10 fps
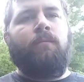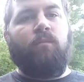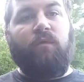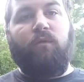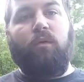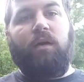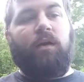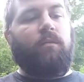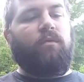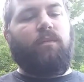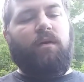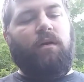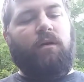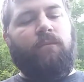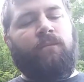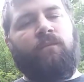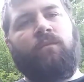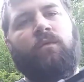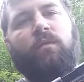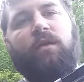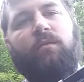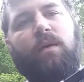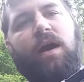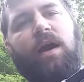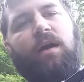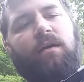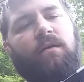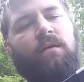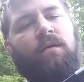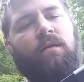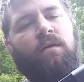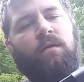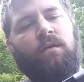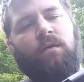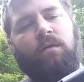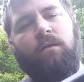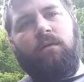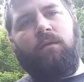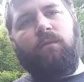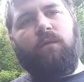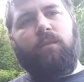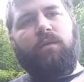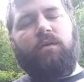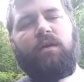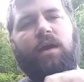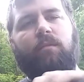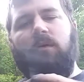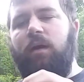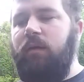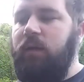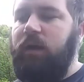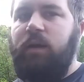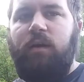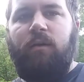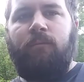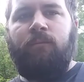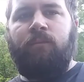before it comes apart. When it's back, flip your tab around right here,